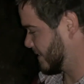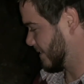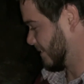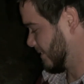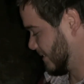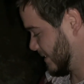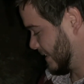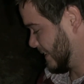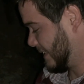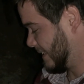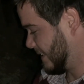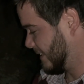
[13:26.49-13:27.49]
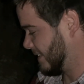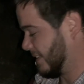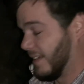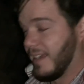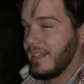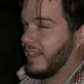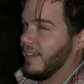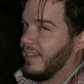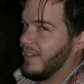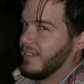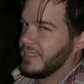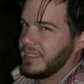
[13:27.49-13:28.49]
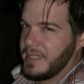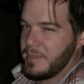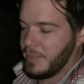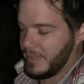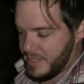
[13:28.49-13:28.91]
So did not get a lot of sleep.